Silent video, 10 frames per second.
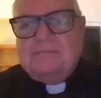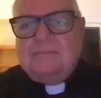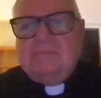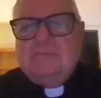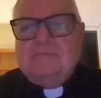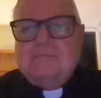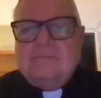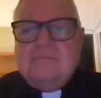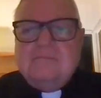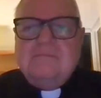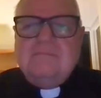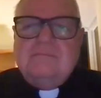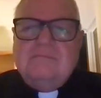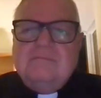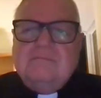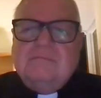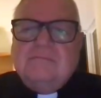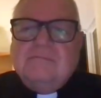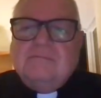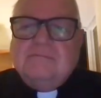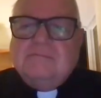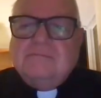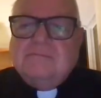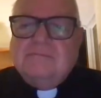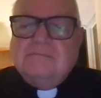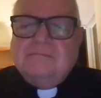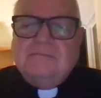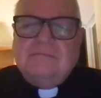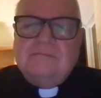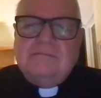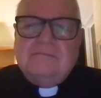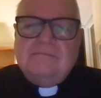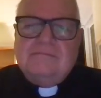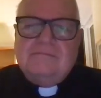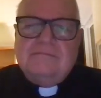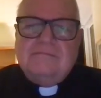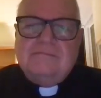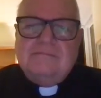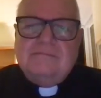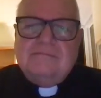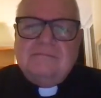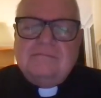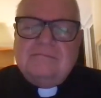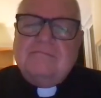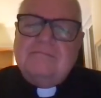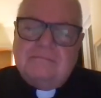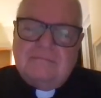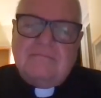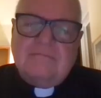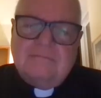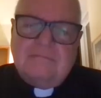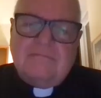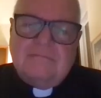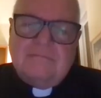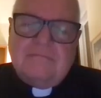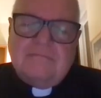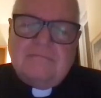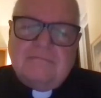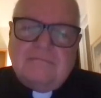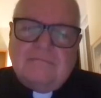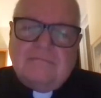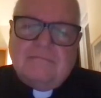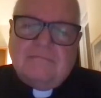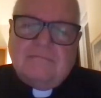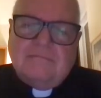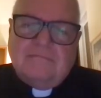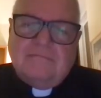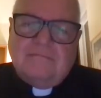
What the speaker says: The person shown says nothing.